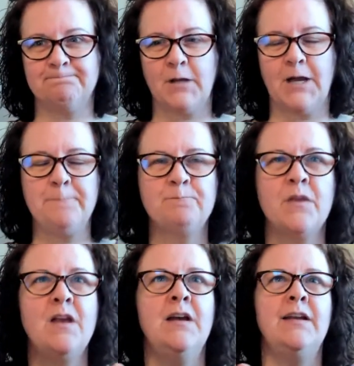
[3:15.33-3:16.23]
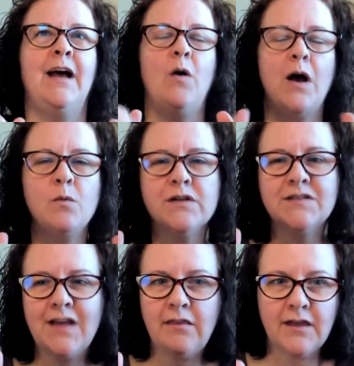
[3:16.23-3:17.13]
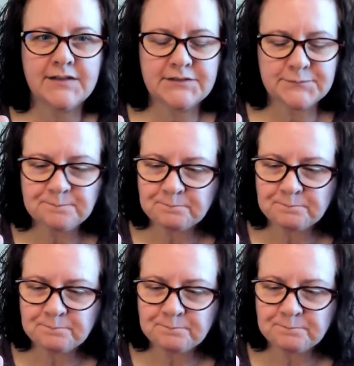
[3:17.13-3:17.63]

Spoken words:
Okay. Now, I will say this.